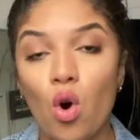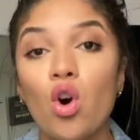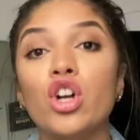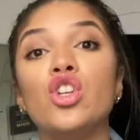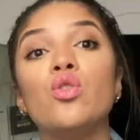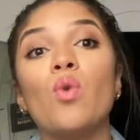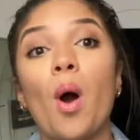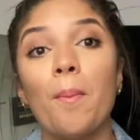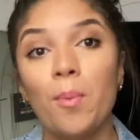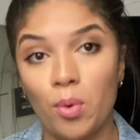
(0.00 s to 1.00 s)
or do you
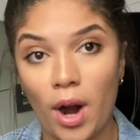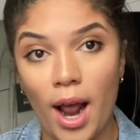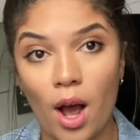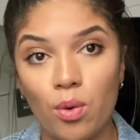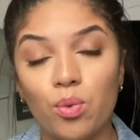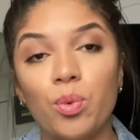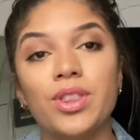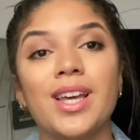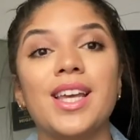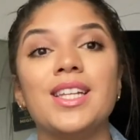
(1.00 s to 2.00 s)
want brown
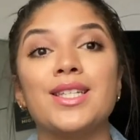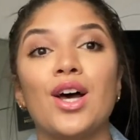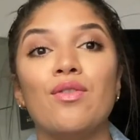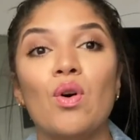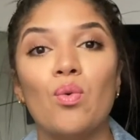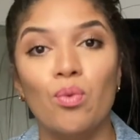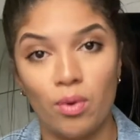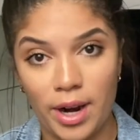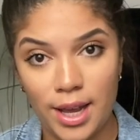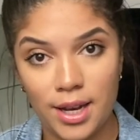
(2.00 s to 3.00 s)
with a hint of
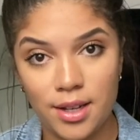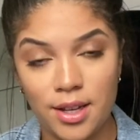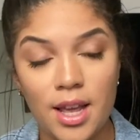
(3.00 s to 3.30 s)
red?